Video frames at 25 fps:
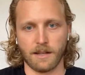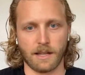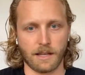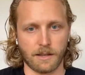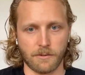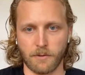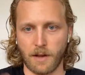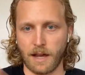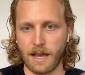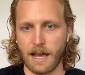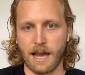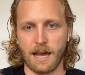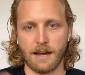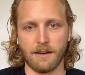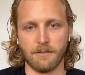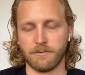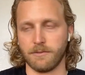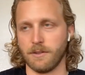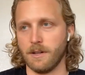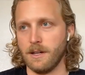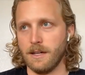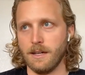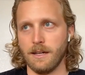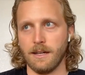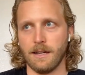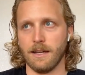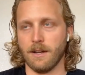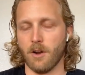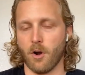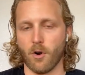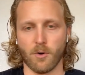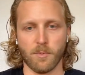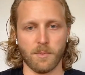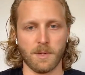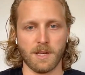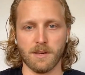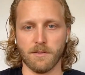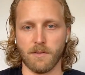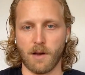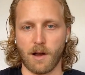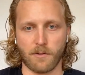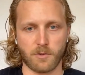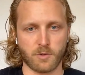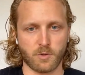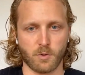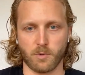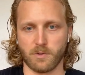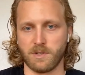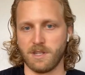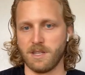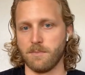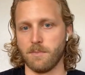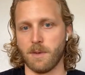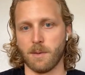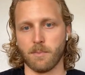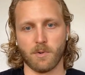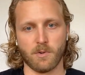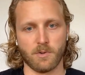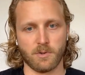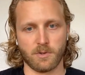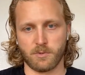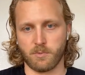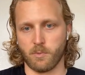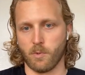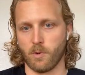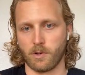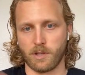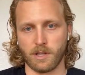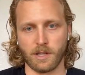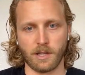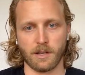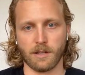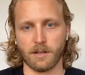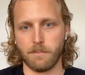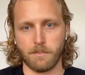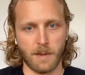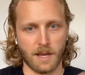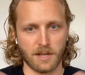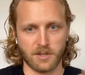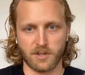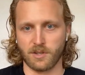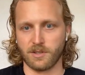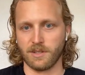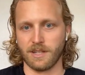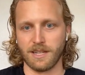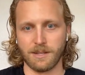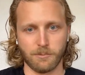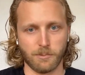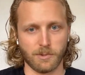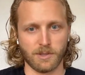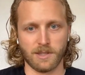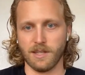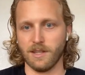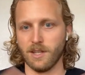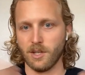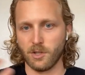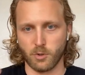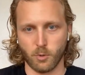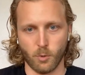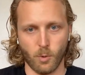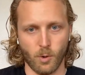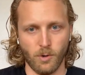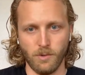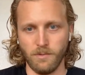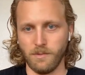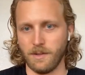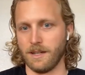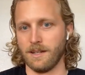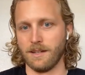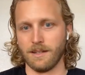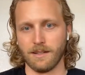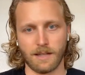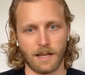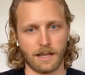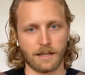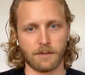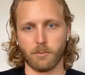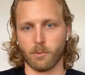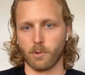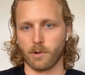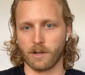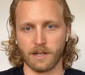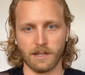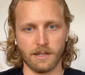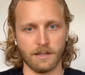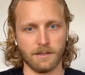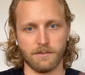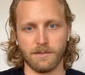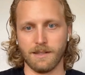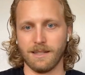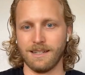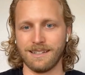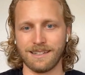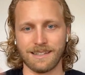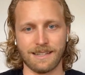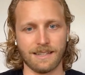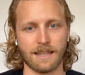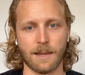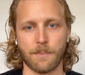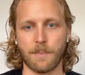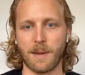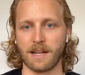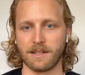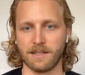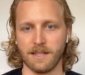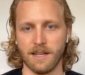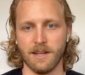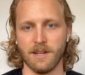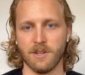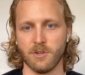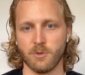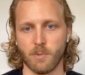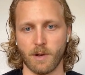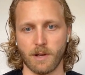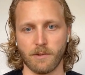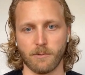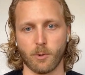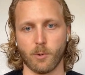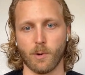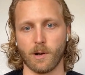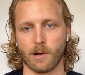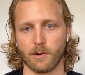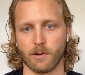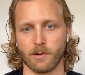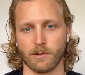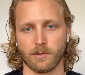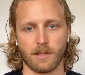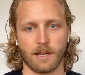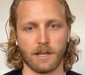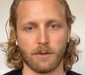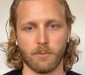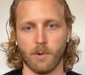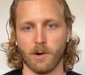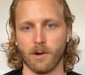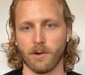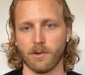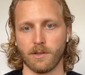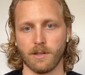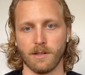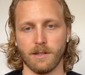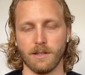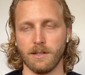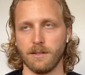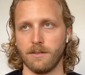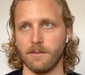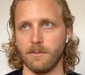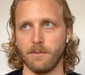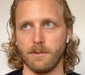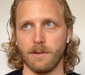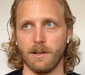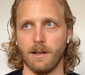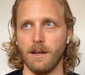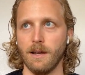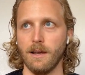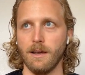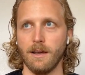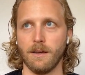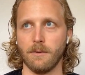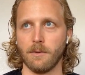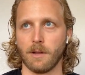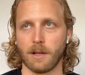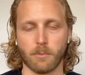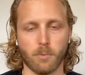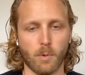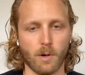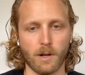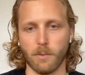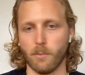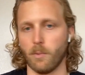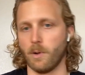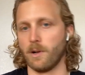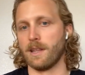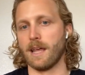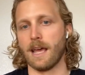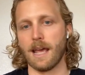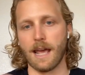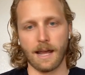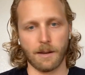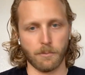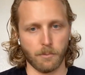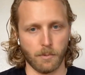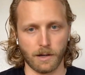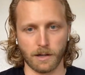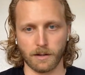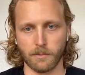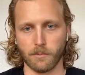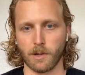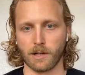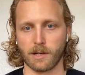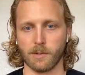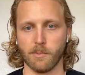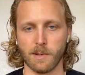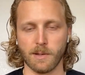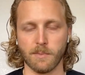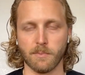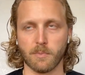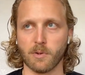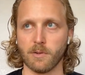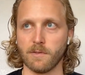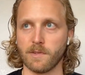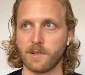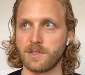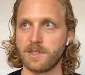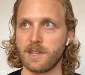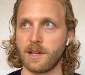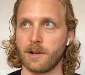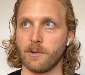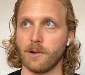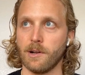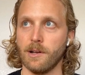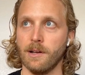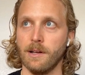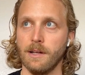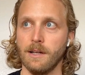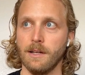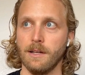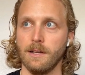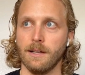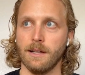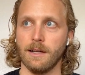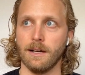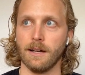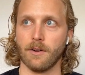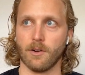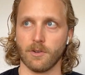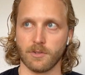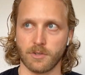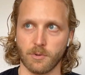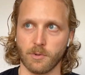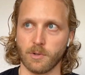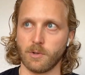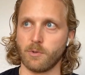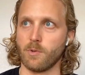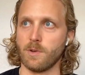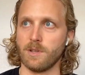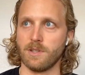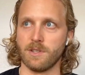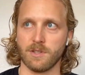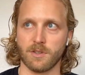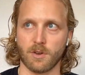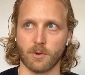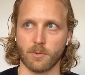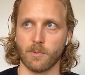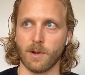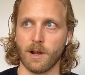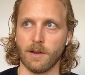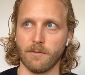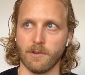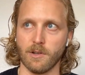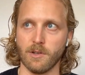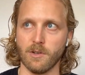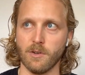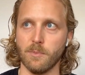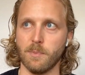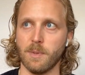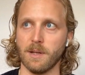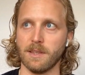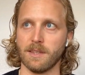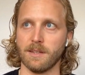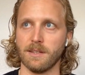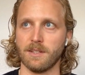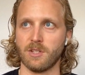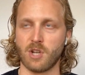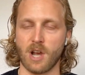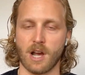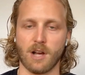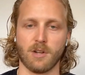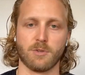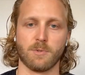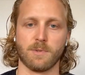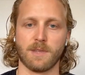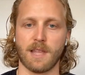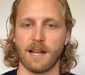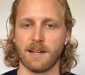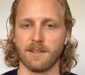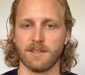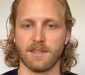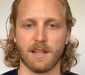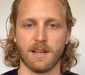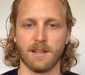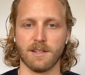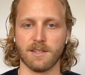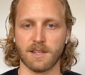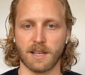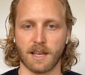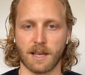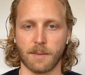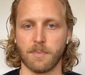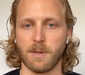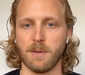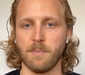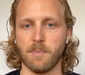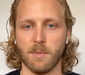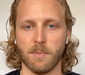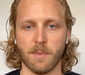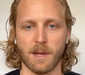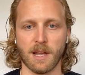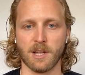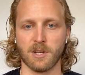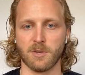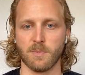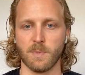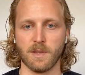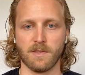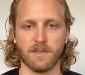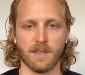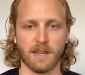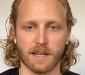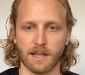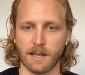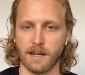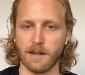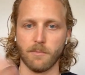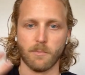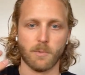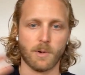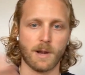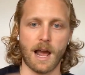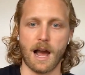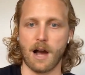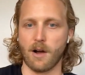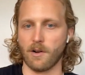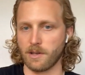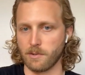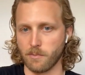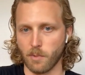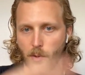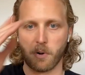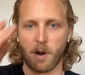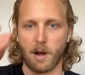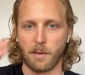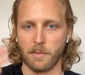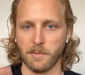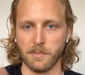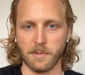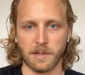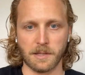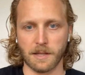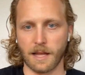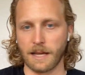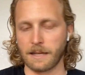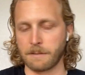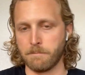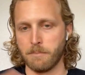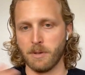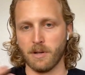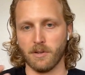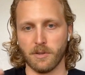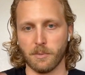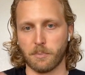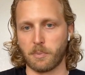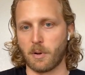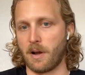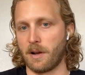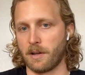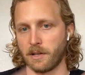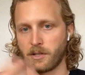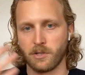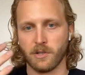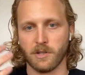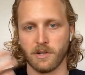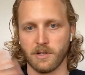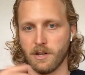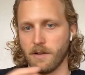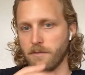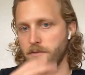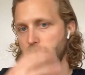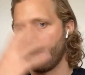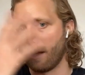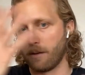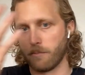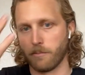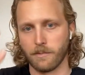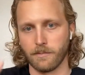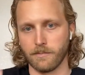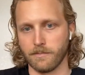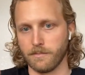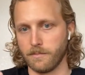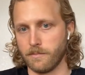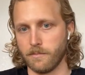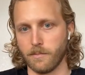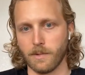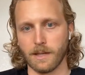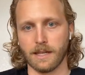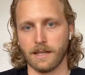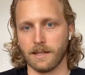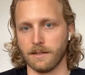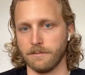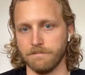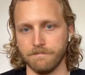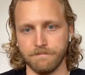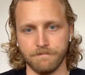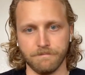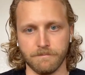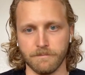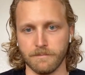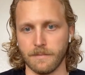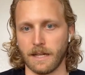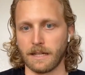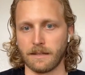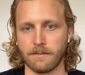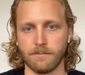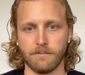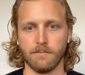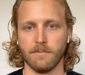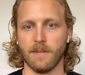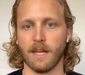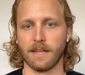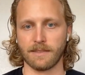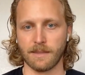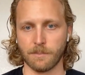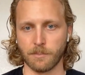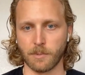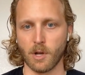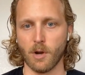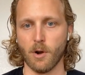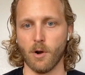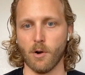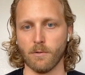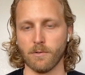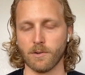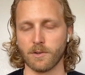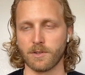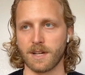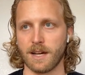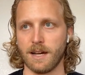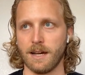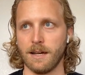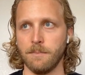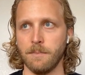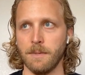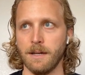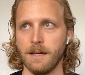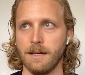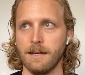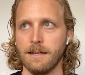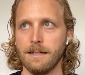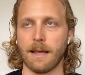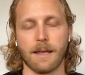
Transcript: Like if I have an army of offshore team members working basically within the tool, like we're gonna get that back to Eng way quicker. Like what do they hate? What can we improve, et cetera. It also increases our revenue, but the challenge with that is then it's like a people management thing. And in reality, we'll probably like build the product good enough that we can like let them go over time.